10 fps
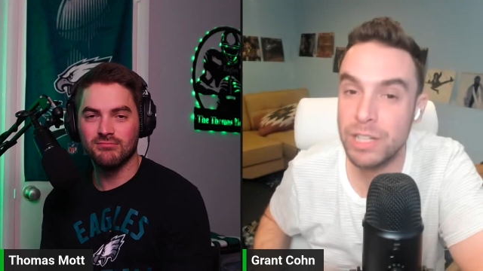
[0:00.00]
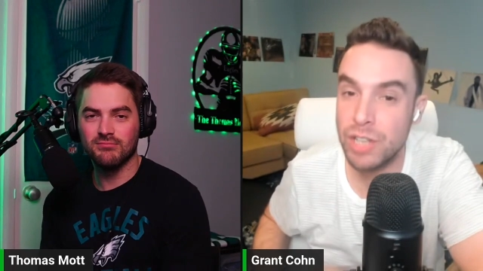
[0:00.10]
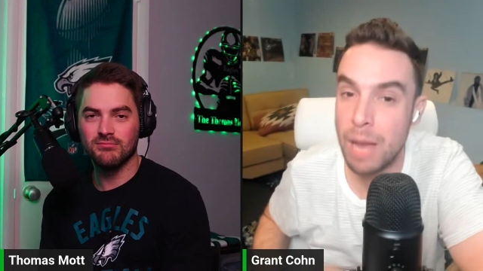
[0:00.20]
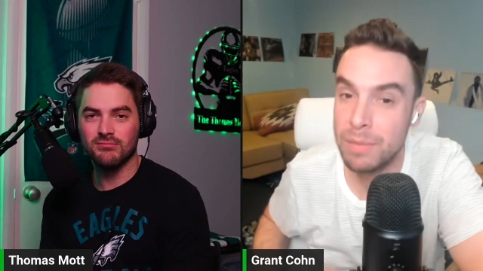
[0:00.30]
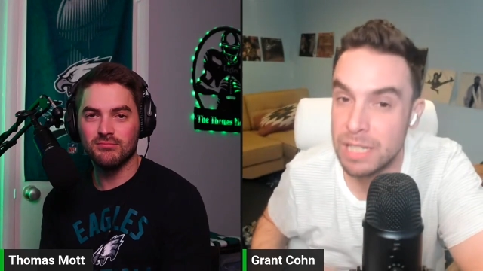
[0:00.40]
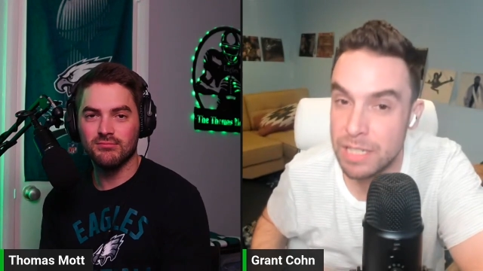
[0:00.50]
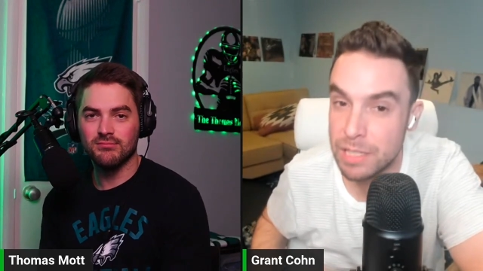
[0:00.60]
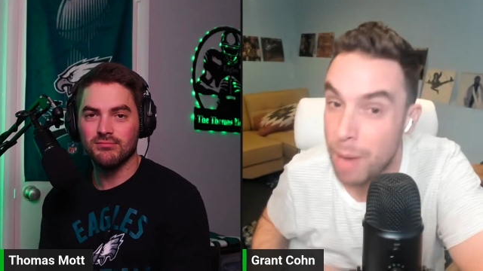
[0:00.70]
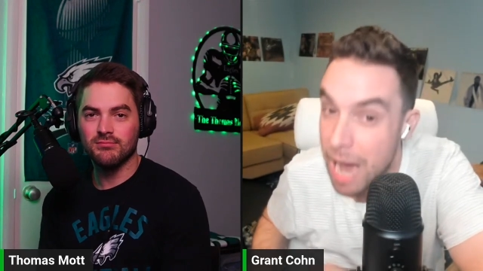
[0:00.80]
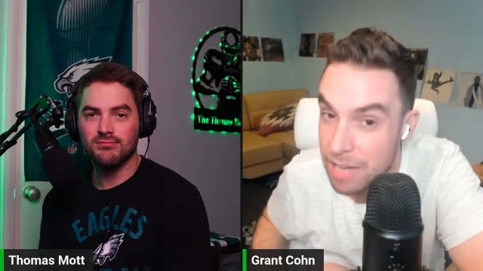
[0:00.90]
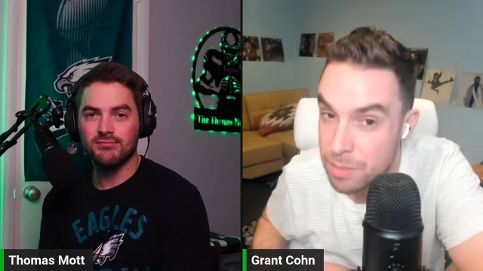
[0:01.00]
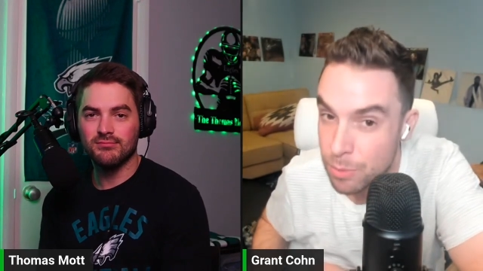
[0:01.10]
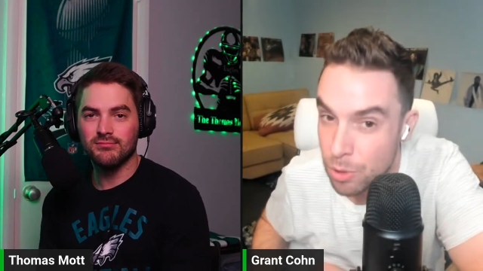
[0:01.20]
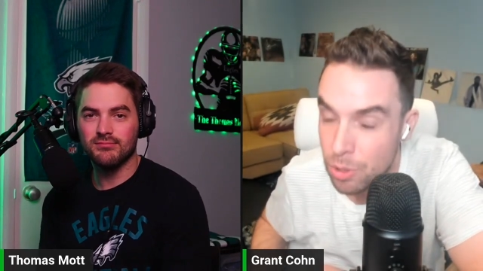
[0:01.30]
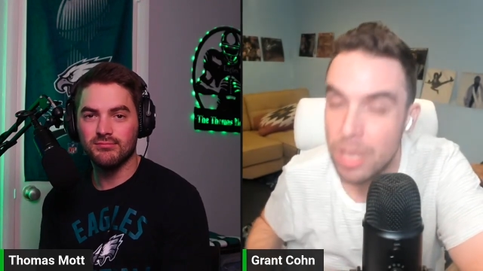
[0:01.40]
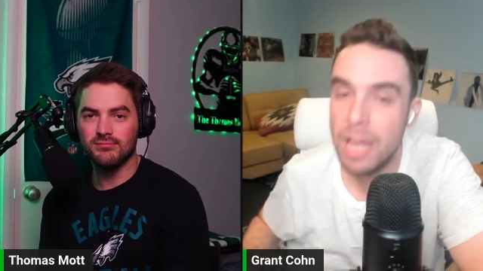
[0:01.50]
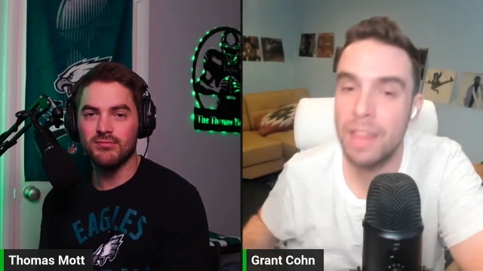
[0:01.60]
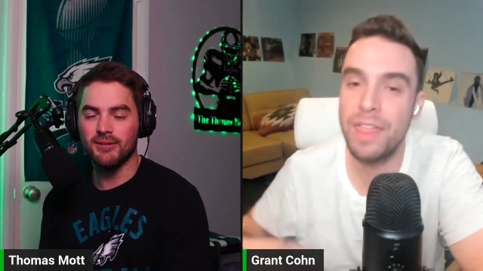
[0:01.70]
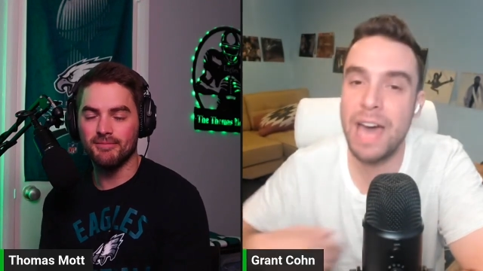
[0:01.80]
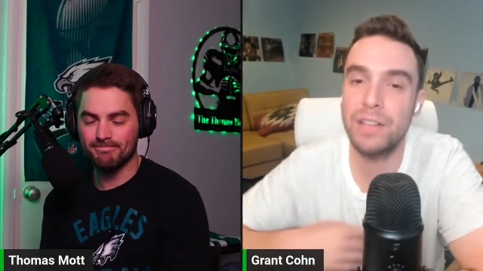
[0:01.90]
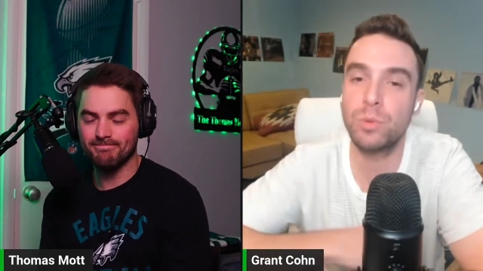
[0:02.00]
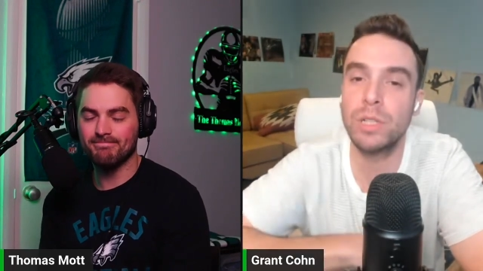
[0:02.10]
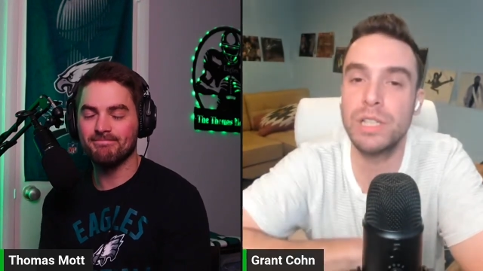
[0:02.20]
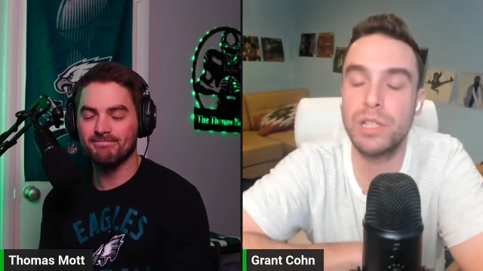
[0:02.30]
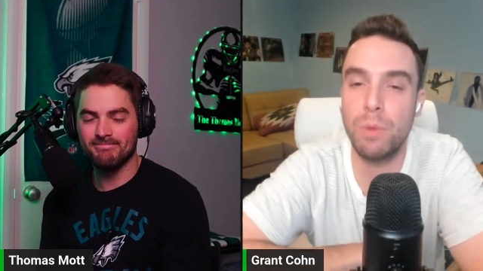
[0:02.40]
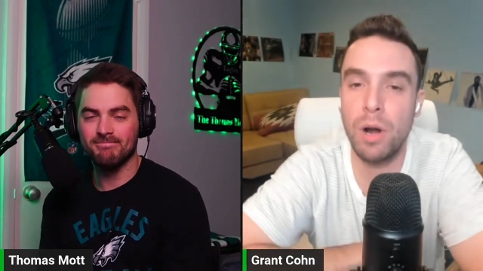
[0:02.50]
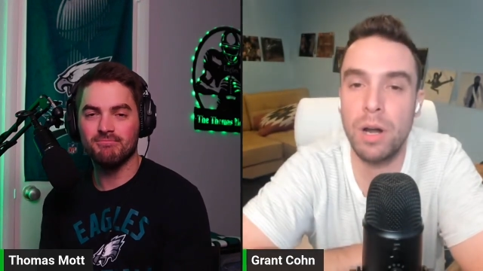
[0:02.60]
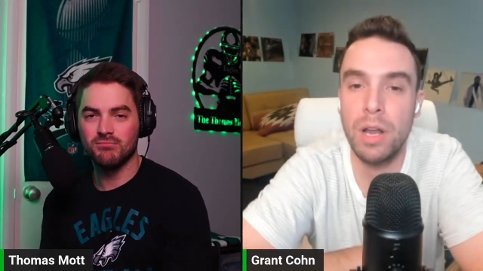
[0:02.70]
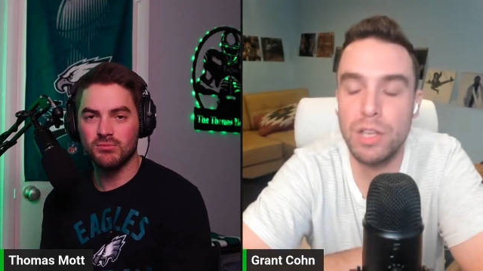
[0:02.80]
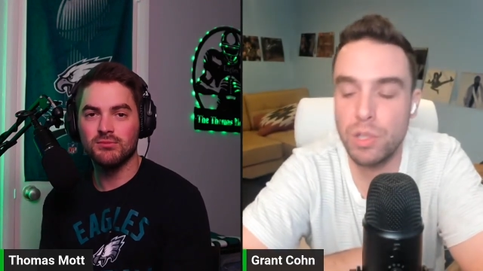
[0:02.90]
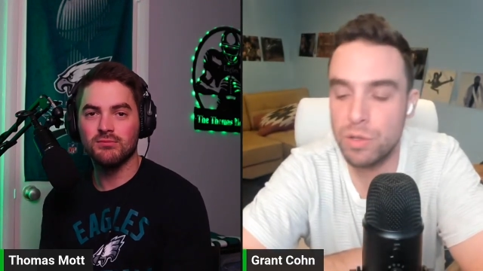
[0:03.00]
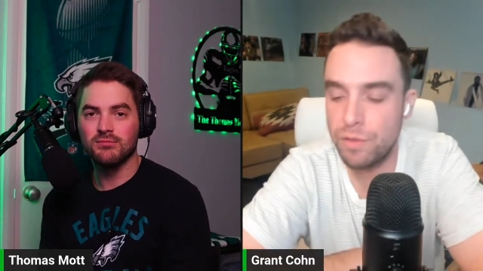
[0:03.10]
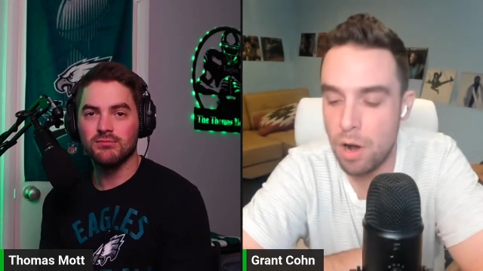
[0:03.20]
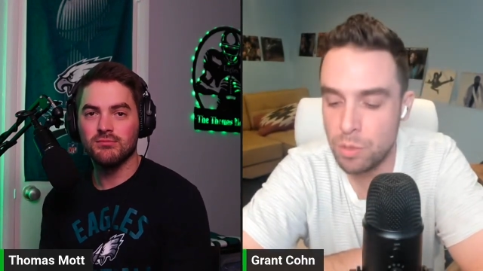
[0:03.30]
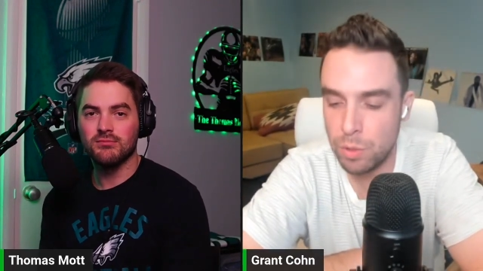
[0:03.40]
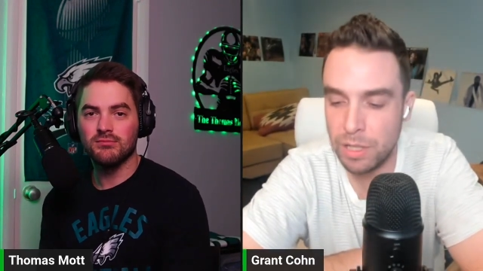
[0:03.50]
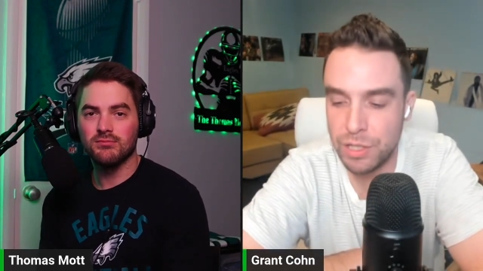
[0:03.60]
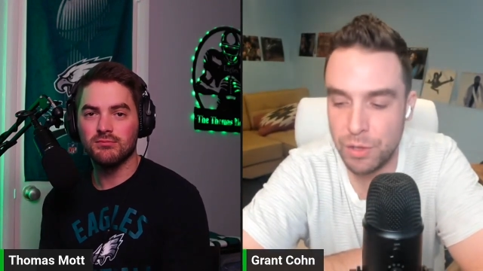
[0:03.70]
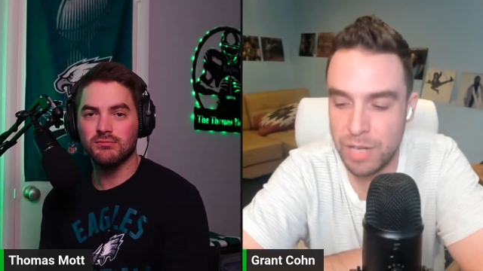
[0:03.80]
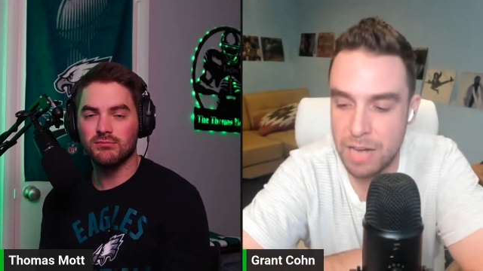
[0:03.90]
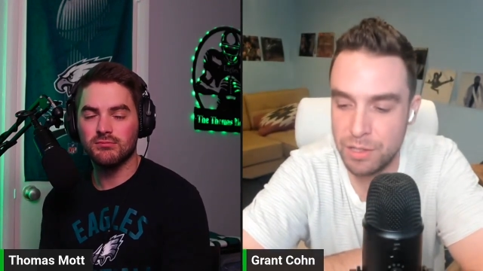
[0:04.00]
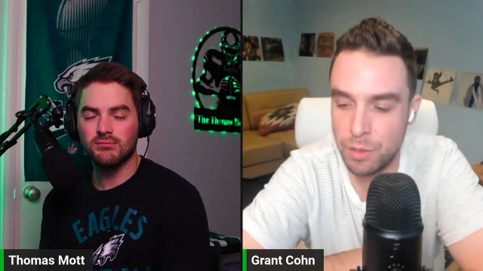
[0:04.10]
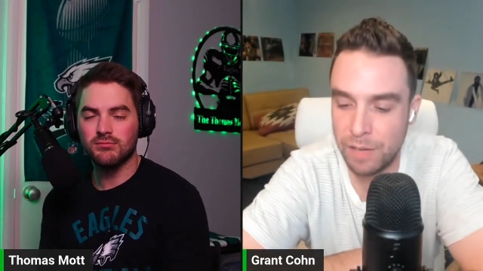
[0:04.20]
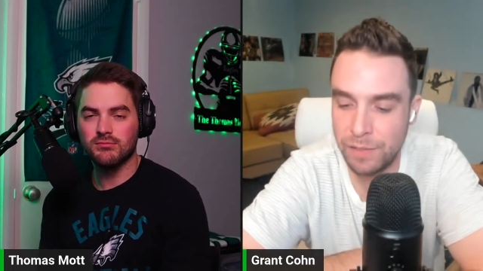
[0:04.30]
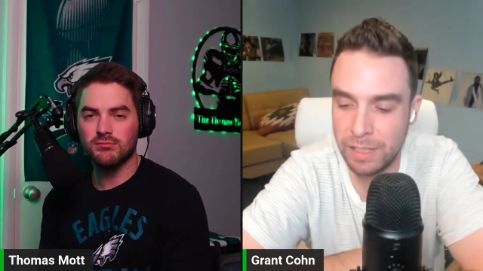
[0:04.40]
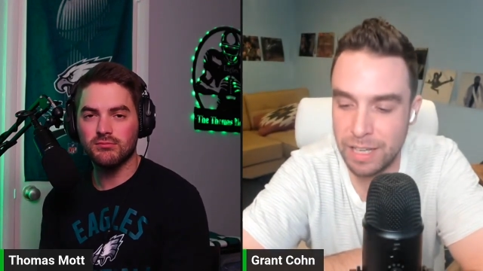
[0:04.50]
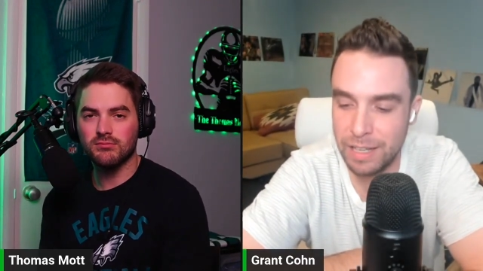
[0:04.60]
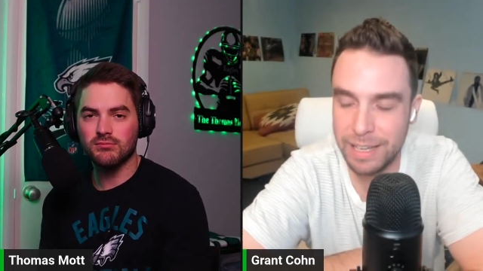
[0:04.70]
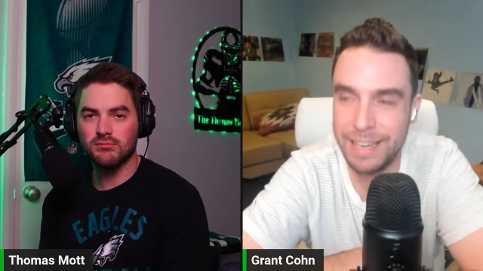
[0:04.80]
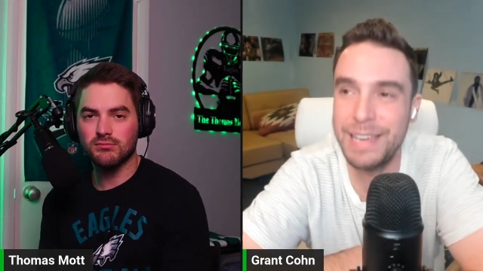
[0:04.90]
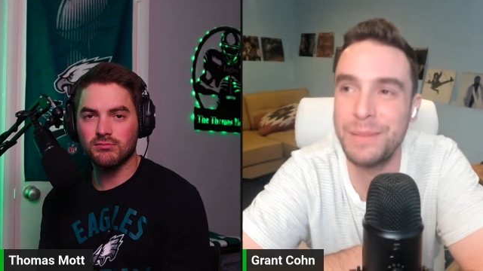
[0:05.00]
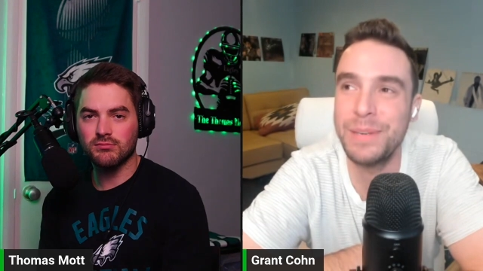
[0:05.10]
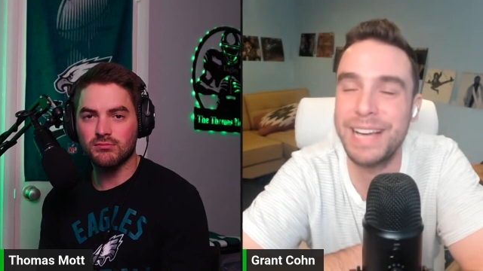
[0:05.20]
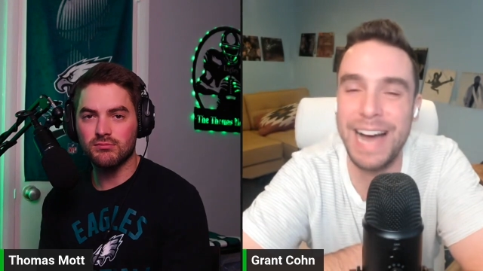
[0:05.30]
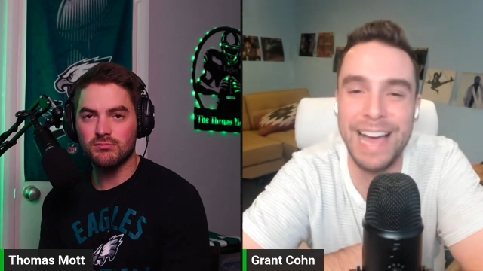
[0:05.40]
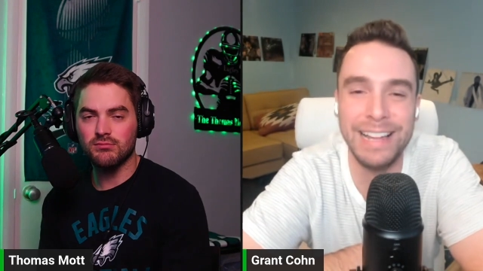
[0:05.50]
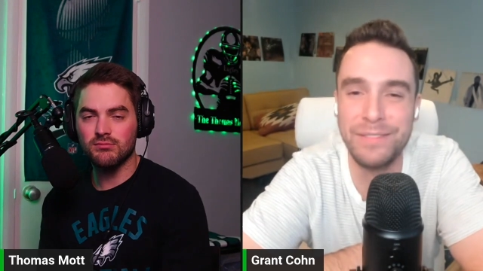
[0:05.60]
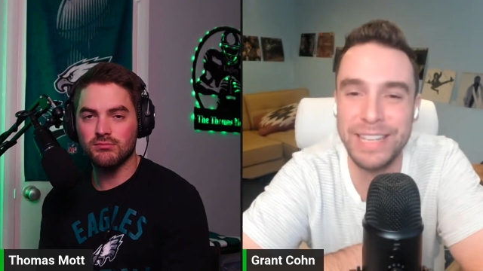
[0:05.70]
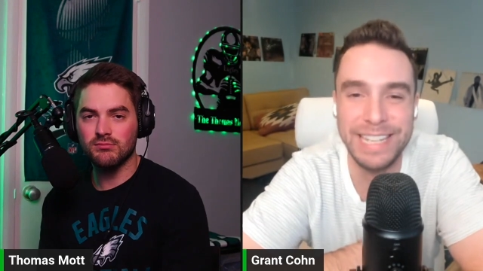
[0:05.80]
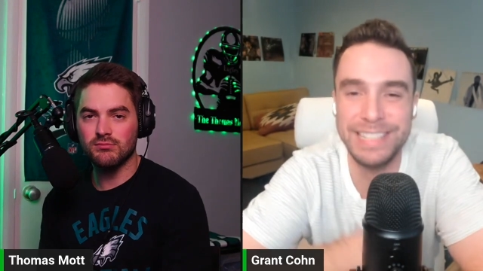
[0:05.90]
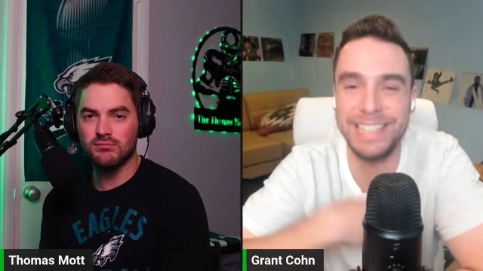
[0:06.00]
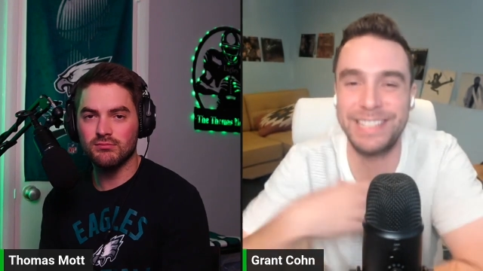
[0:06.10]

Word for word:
Speaker 1: job as easy as possible. Yep. That is really smart. So as far as what Nick Sirianni's doing, I feel like like him and Kyle have the easiest